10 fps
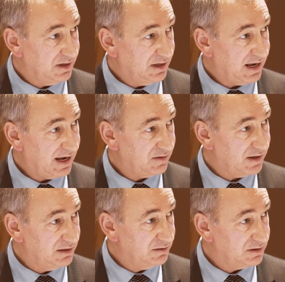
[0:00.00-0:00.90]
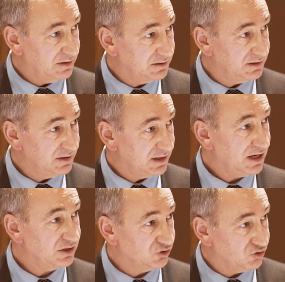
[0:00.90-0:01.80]
and how they look at
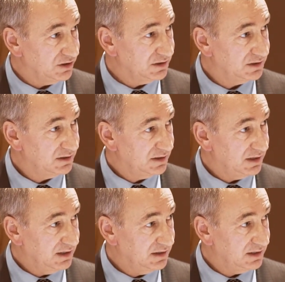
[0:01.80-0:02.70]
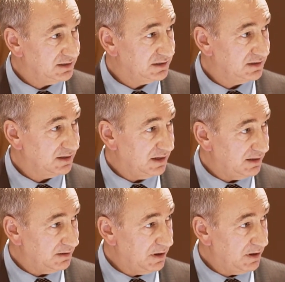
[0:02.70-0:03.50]
countries in this, at the